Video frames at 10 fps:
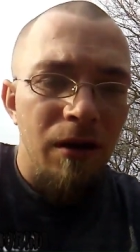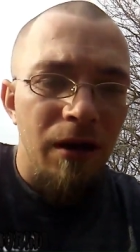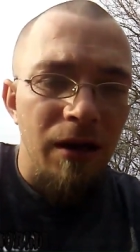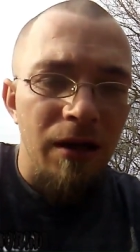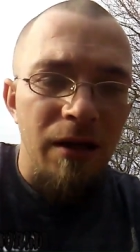
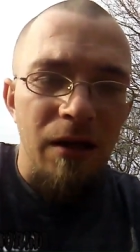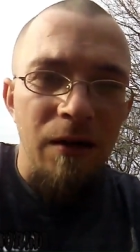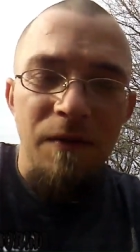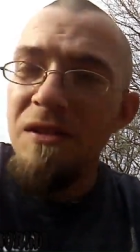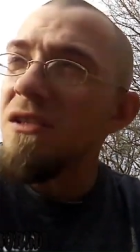And
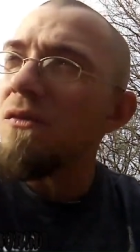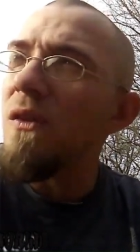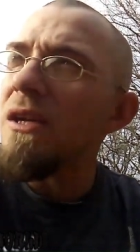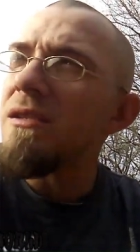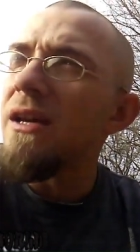if it's still the
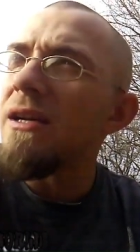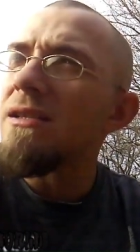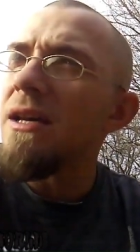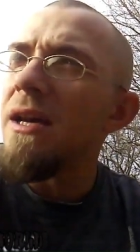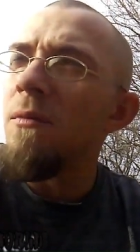exact
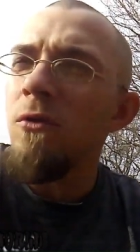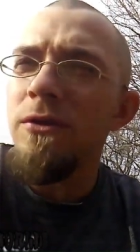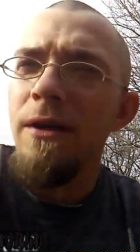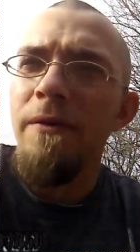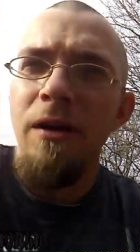same, we'll
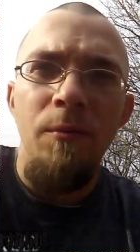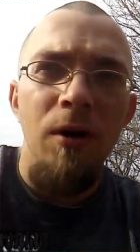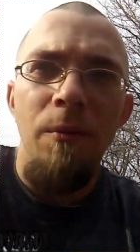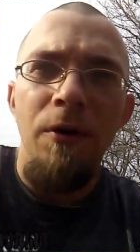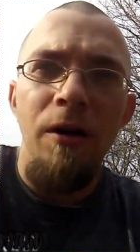try to find the
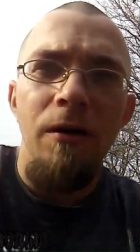property